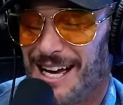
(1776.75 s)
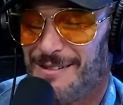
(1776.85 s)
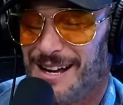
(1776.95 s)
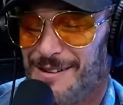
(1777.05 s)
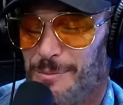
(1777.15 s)

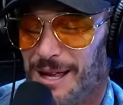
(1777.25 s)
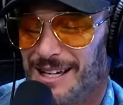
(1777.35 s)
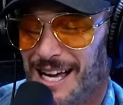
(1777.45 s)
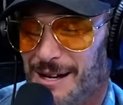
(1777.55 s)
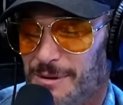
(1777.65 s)
I have a black
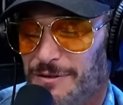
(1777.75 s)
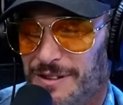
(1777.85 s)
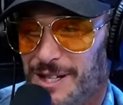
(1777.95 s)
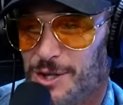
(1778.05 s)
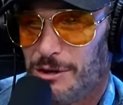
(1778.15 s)
eye. I'm going to
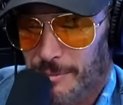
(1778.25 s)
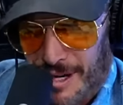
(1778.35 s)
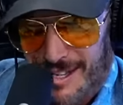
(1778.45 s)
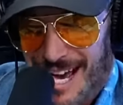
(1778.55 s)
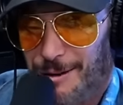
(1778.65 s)
flinch or I'm going to
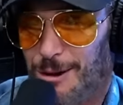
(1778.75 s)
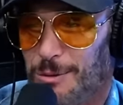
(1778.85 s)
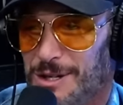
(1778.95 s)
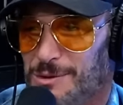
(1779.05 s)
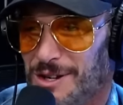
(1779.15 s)
cower
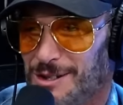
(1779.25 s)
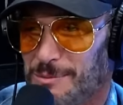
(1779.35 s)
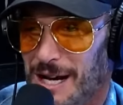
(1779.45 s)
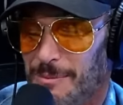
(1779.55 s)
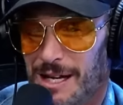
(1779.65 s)
when you talk to
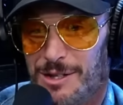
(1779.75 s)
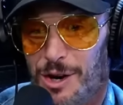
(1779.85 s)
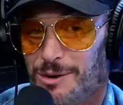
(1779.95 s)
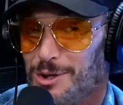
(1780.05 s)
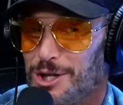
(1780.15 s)
me. I'm like,
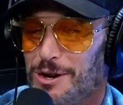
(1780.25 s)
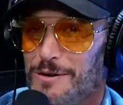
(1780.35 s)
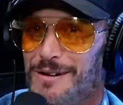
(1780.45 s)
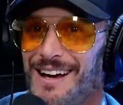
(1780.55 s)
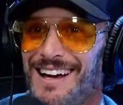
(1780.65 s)
don't
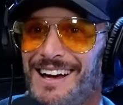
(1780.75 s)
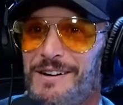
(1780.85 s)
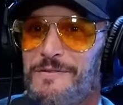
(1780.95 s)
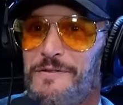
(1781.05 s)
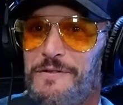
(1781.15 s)
you that
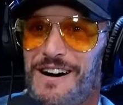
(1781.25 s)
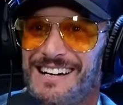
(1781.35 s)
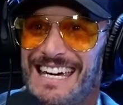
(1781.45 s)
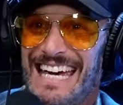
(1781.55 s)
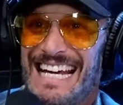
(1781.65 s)

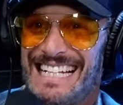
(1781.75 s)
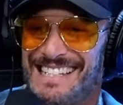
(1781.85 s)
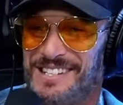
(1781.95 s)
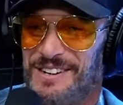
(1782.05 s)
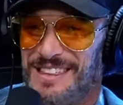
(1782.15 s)
fucking is
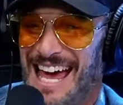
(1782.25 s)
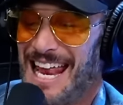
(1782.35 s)
do that.